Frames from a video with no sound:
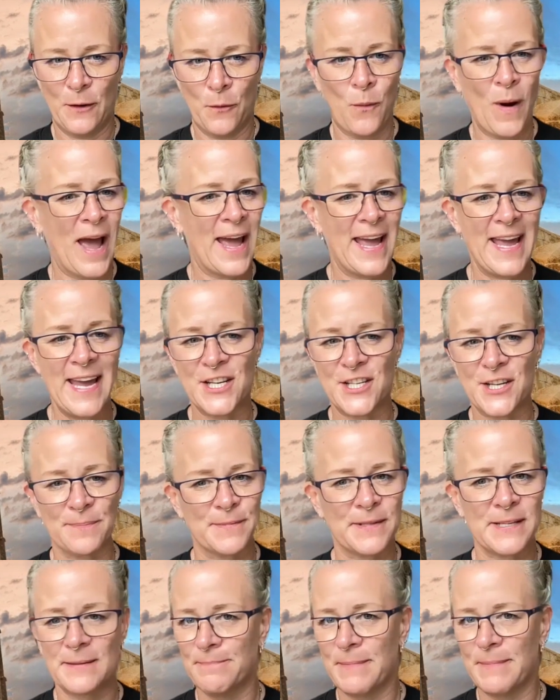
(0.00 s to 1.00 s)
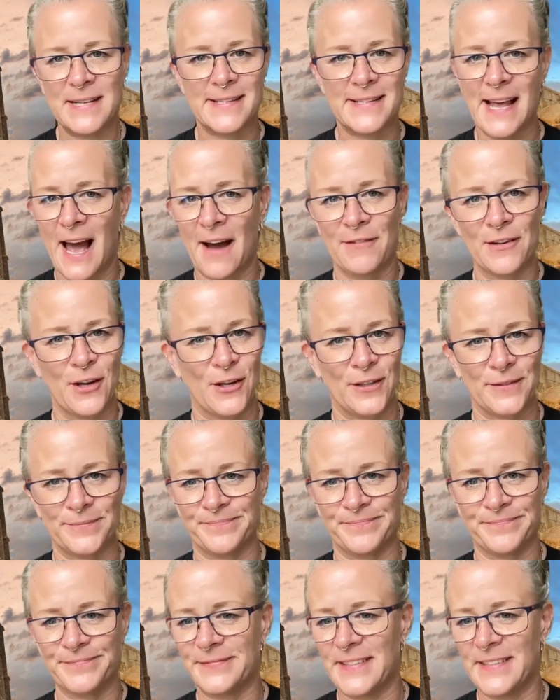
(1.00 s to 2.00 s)
Where Egypt meets
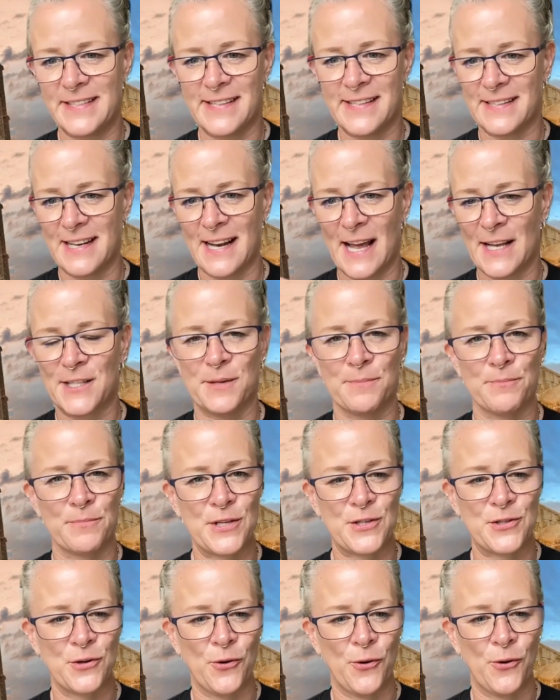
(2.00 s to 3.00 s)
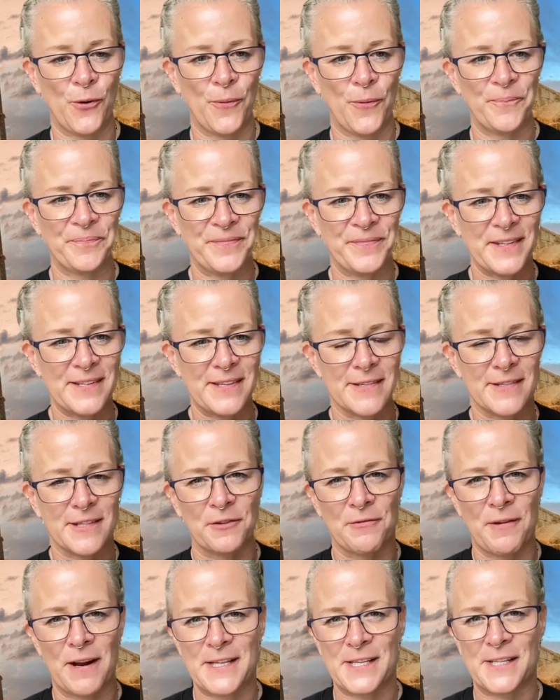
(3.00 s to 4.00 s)
Avalon. This is Glastonbury Tour. This is the
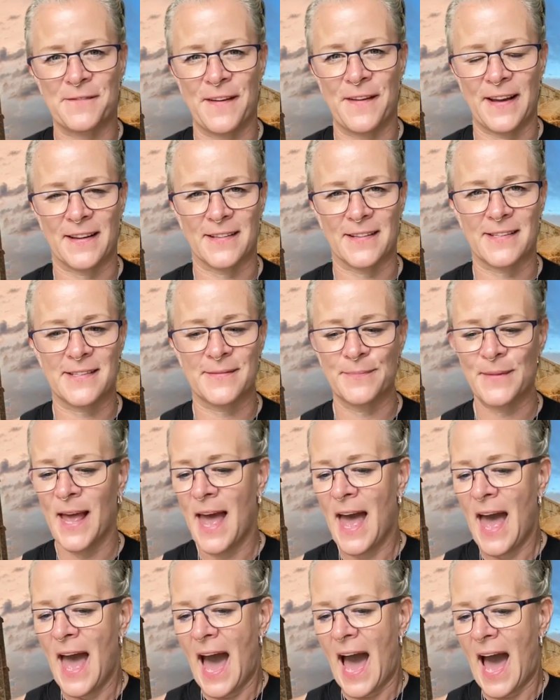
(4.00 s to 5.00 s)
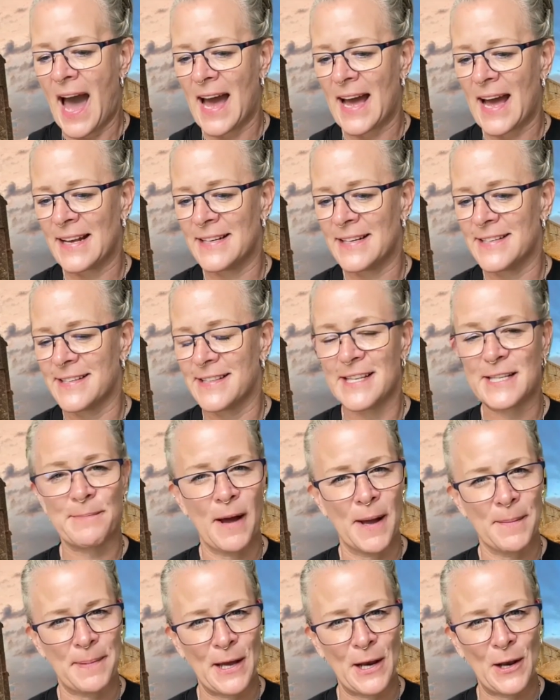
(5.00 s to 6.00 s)
Great Sphinx. And this
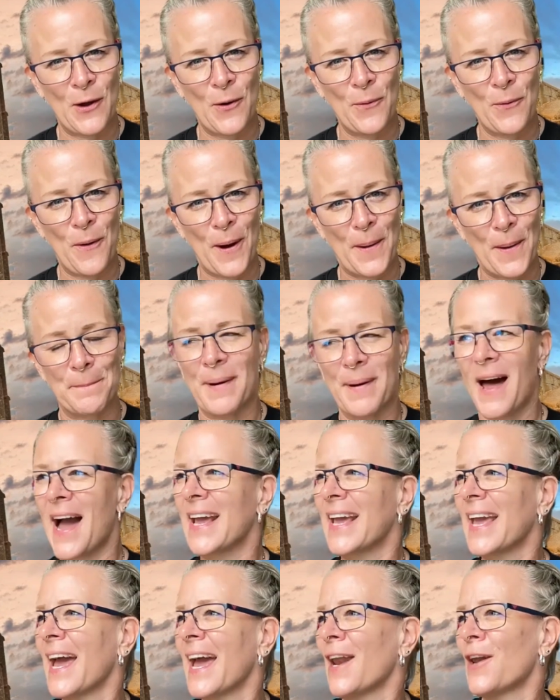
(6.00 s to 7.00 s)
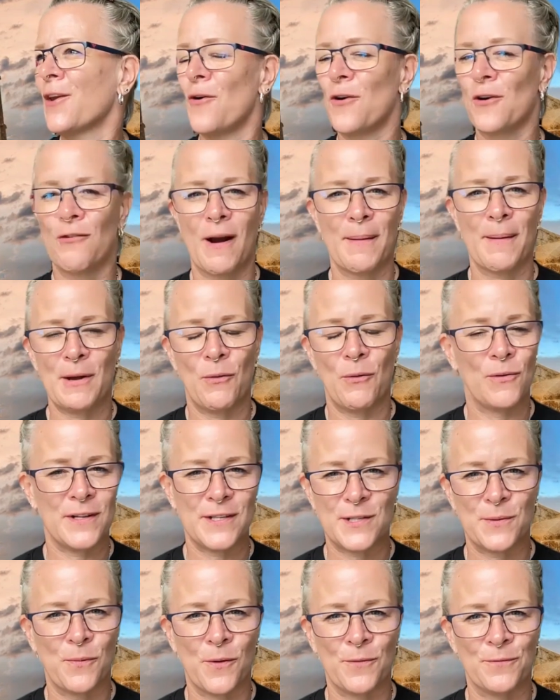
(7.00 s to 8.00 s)
might be a long one, but I cannot cram it all
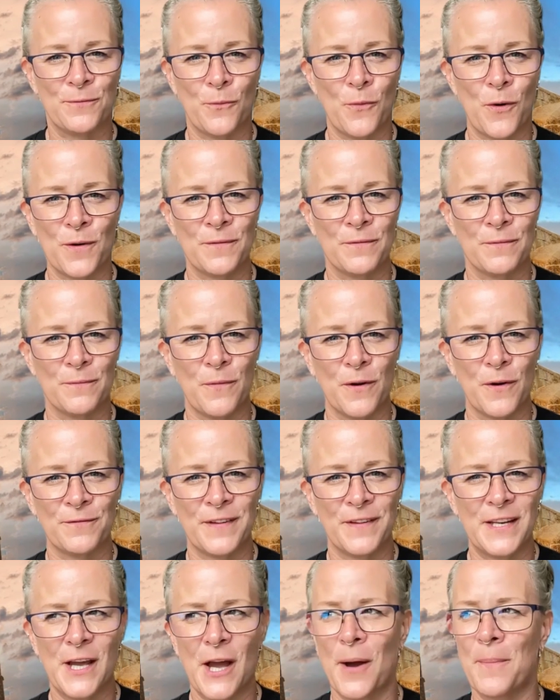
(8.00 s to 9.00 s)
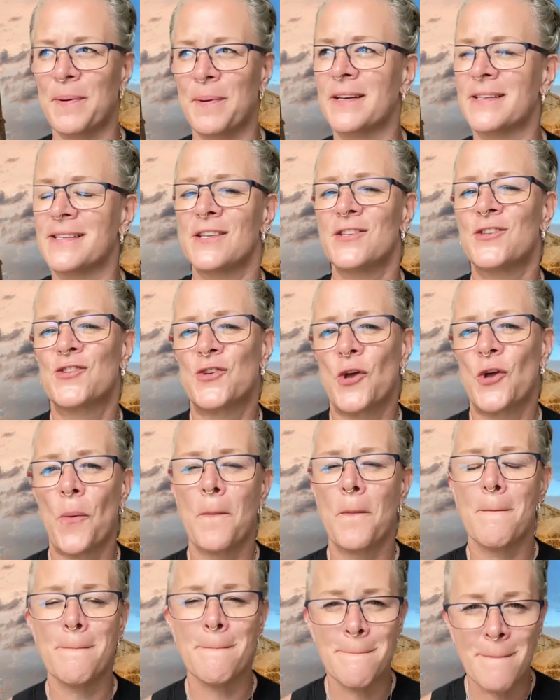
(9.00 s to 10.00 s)
into one video because there's so
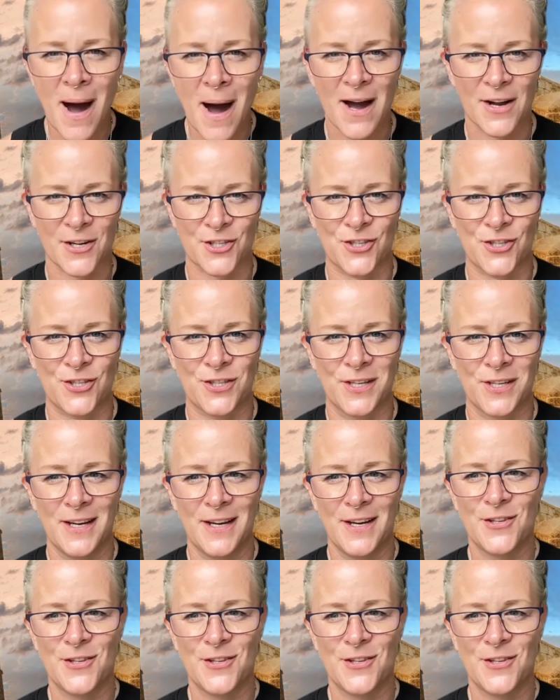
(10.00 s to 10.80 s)
much